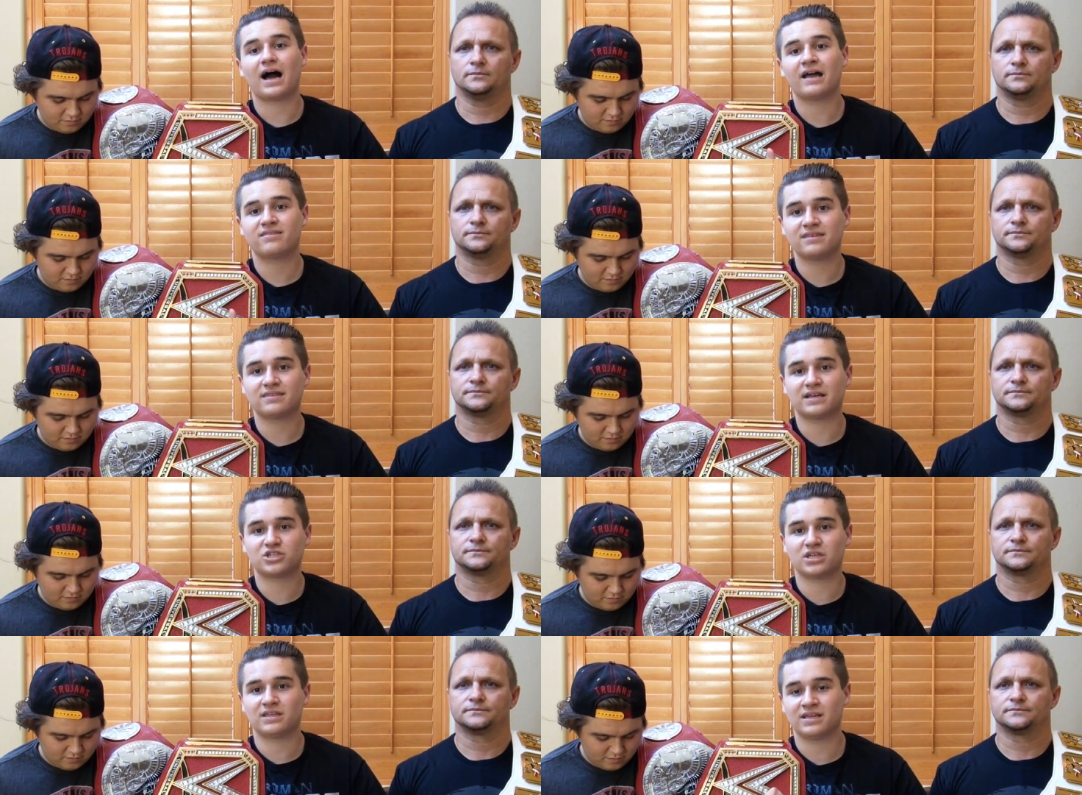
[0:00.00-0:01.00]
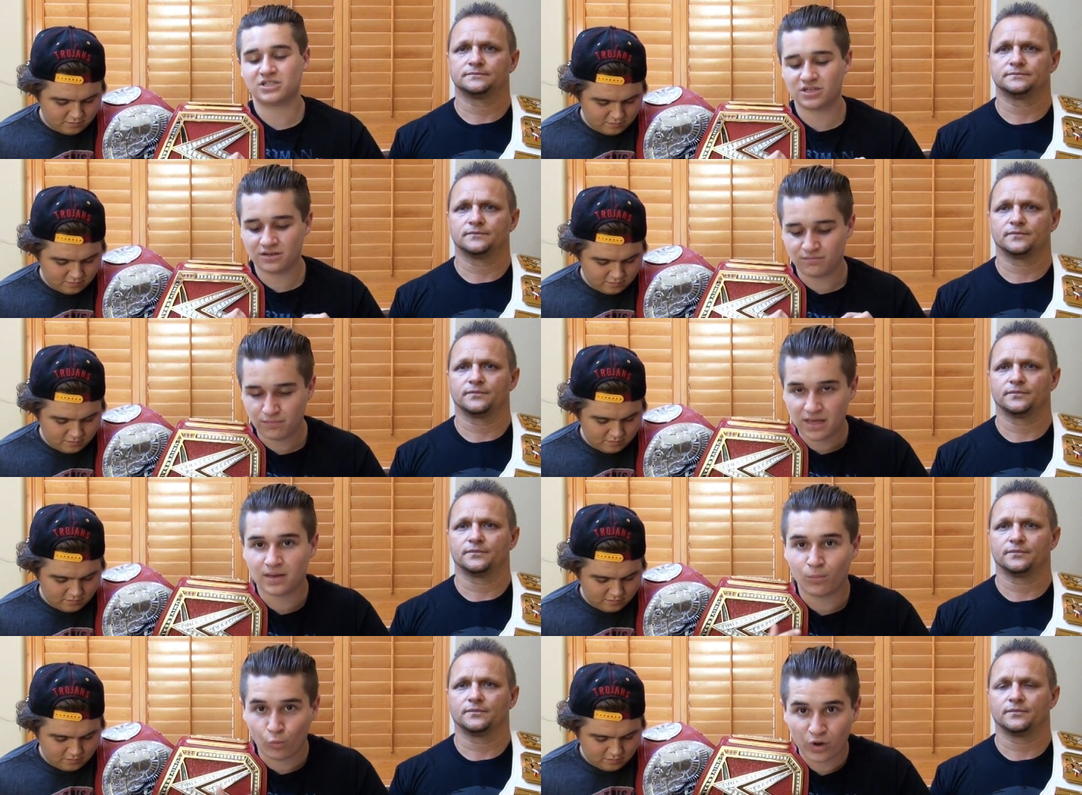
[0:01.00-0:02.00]
Speaker 1: I think that they should
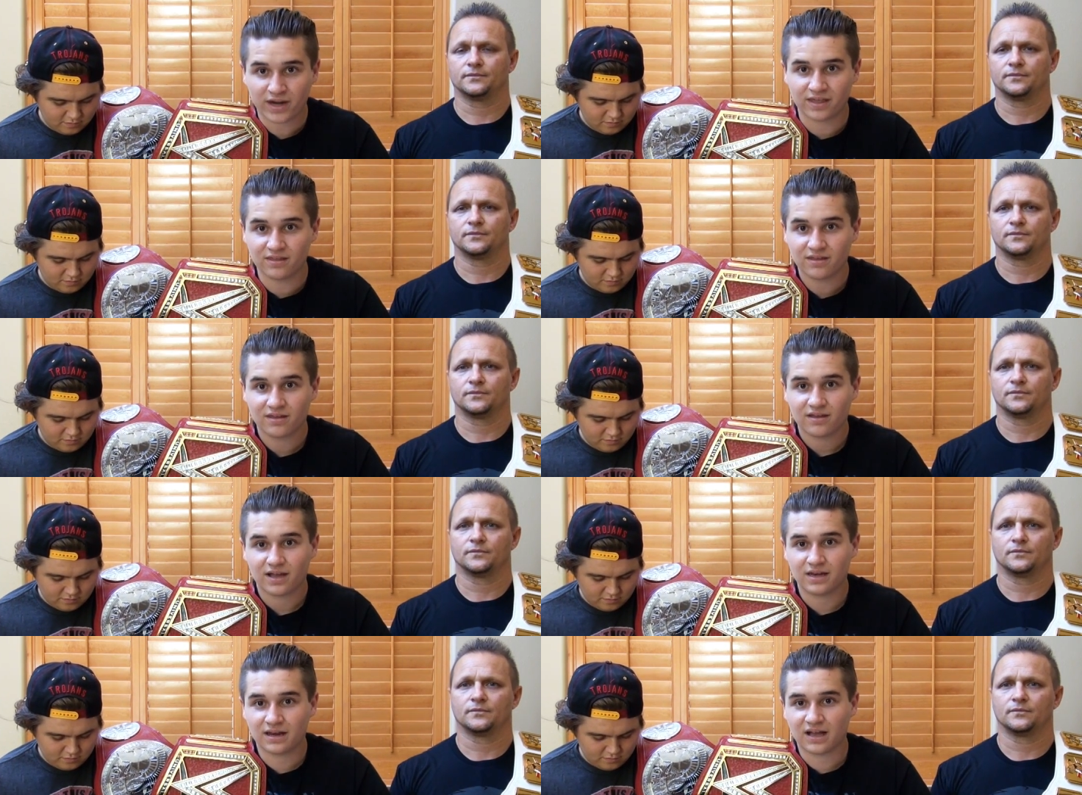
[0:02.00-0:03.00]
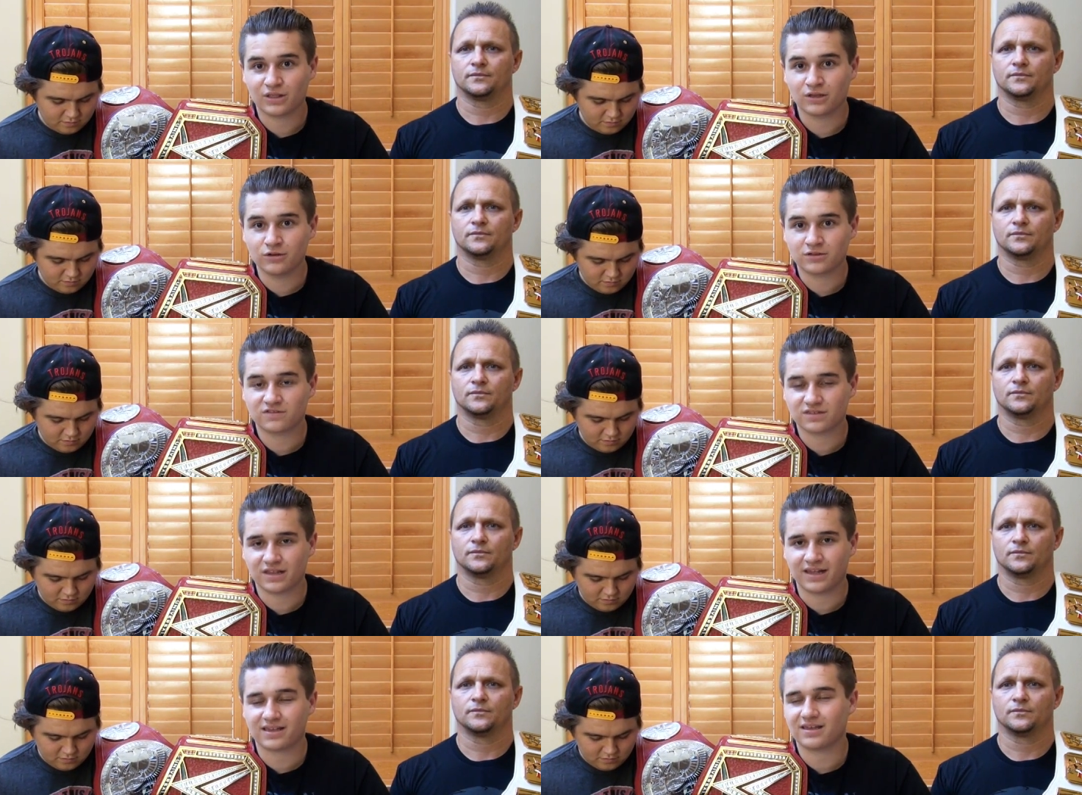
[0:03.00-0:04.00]
make him win it and not
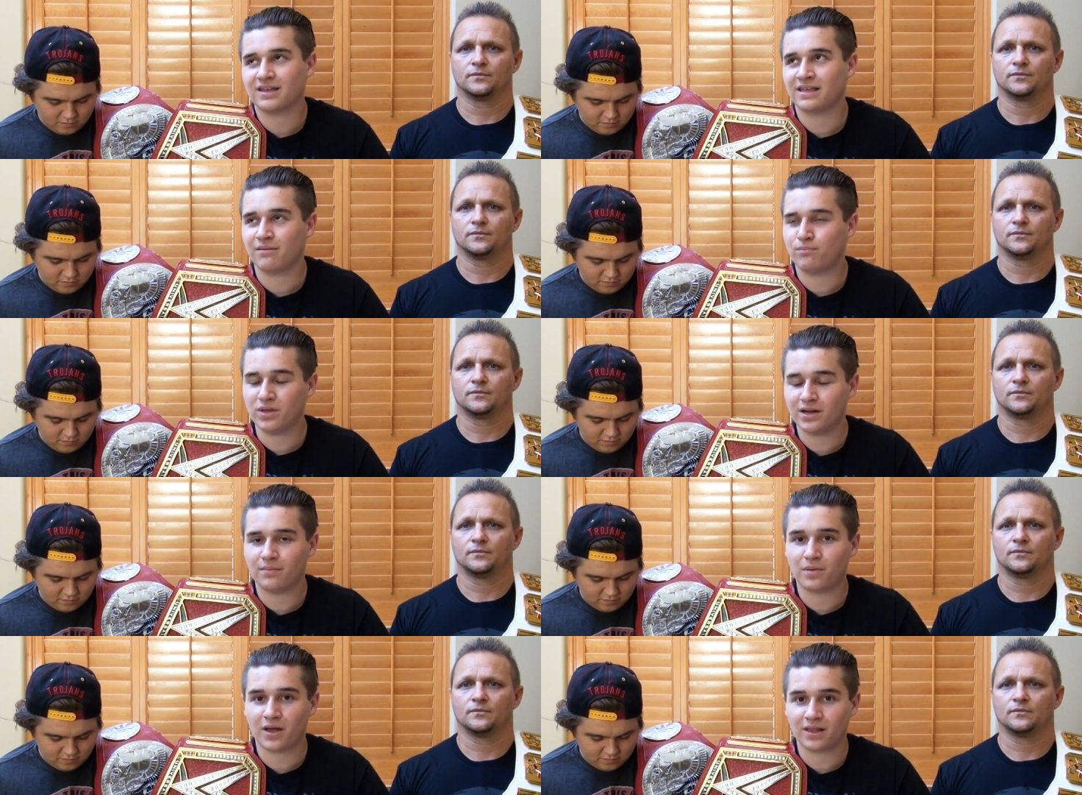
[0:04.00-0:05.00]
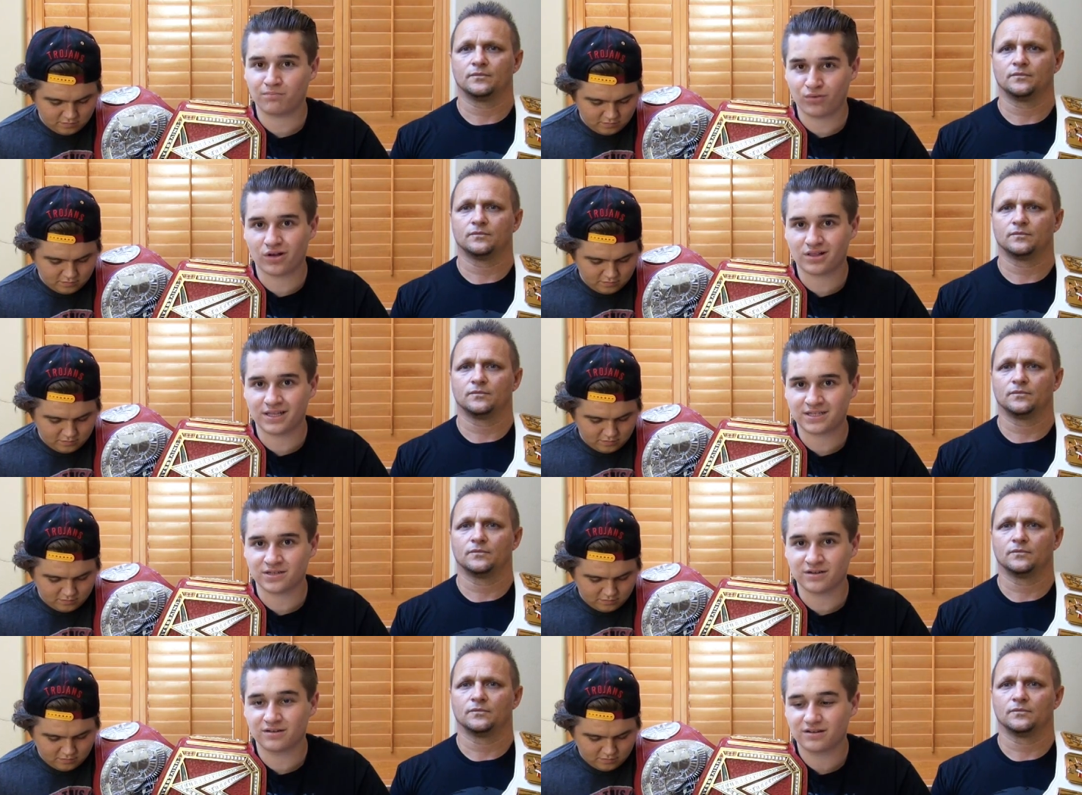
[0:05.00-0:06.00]
lose, and get beat up by Brock
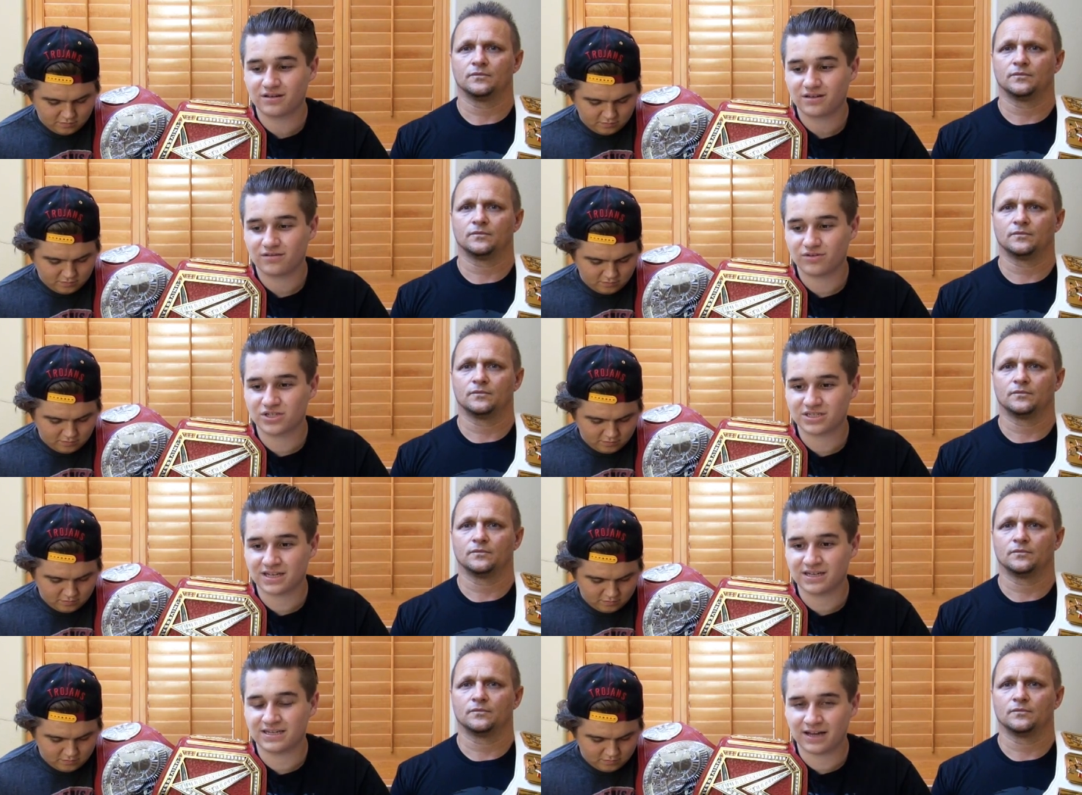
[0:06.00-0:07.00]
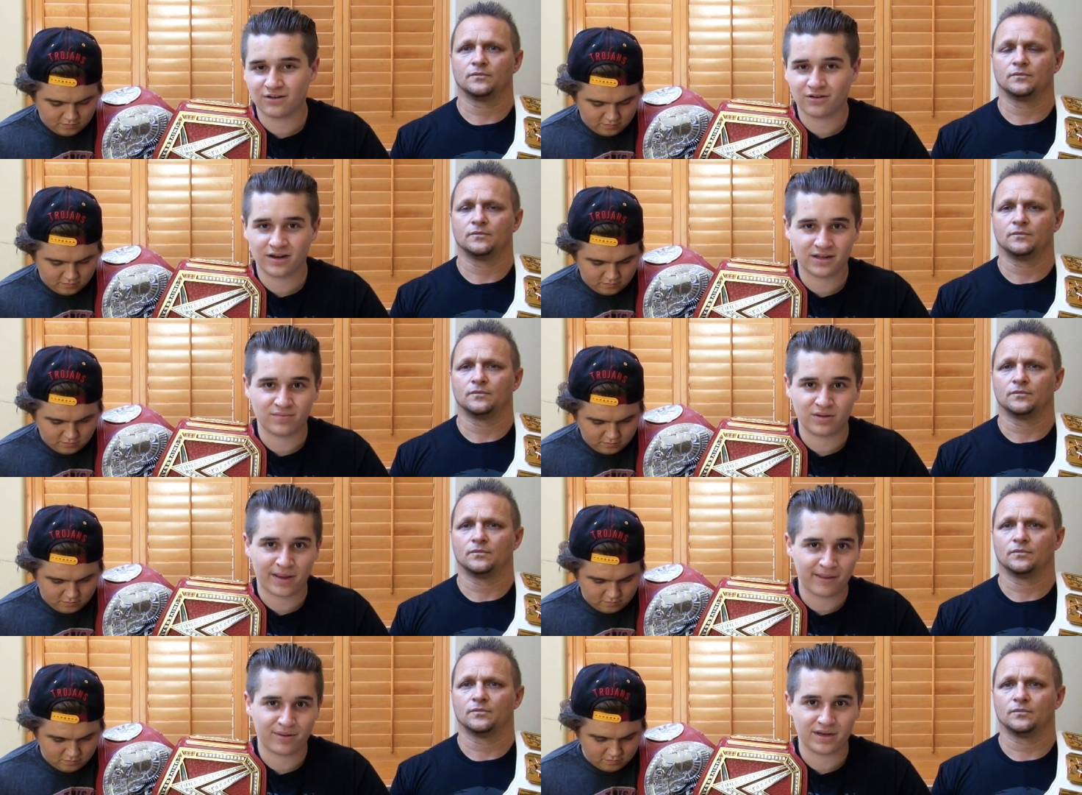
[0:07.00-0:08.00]
Lesnar, which is going to downgrade him in
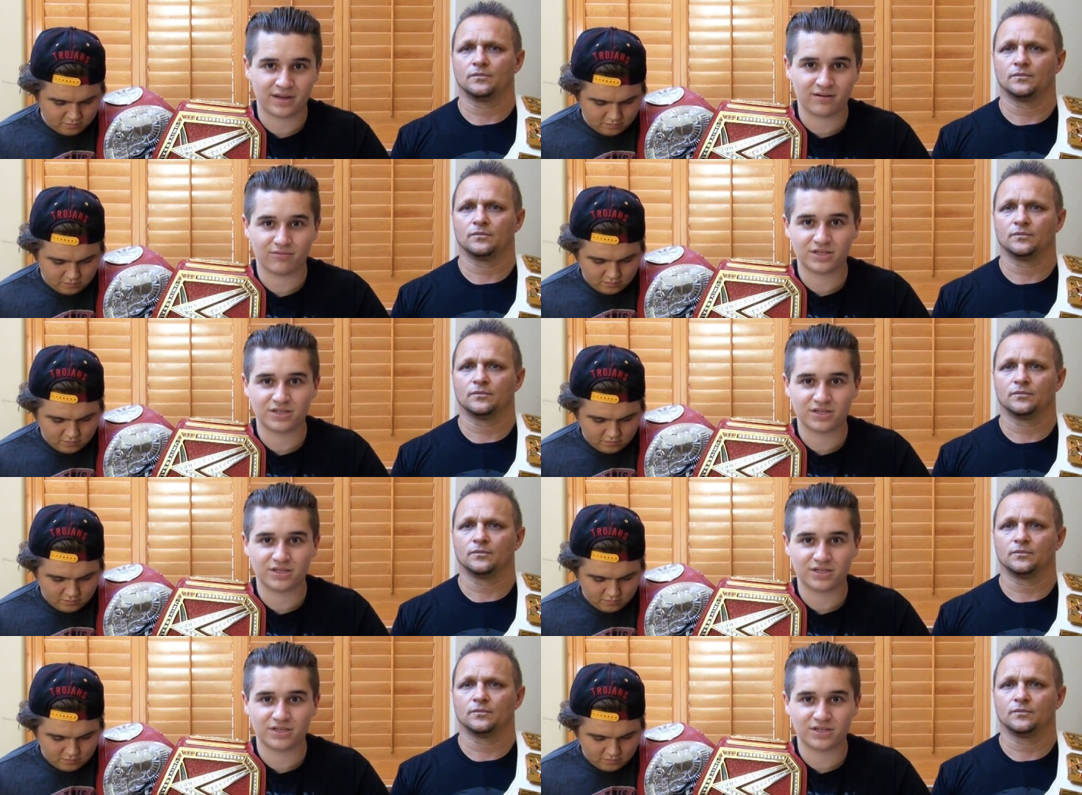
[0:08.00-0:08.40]
my opinion.